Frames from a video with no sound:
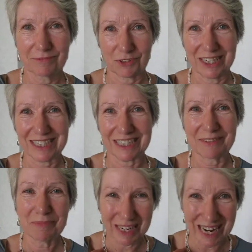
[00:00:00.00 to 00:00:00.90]

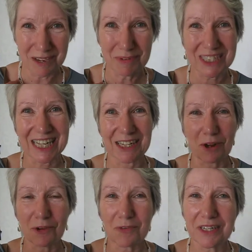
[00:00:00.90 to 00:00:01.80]
Right. My name is Claire
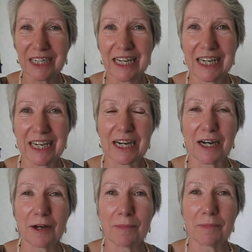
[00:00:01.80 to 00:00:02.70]
Donovan.
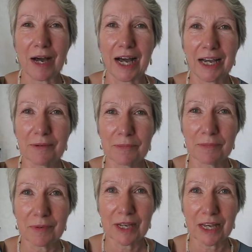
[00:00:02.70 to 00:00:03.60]
I'm
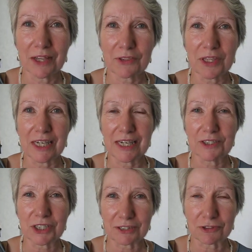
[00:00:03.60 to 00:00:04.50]
the
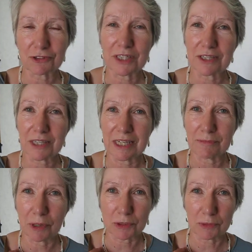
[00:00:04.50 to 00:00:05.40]
secretary to
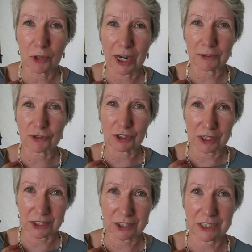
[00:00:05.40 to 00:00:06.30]
the Poltimore House
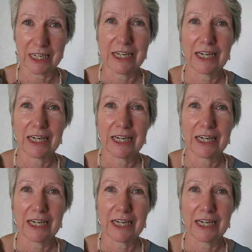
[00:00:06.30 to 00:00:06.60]
Trust,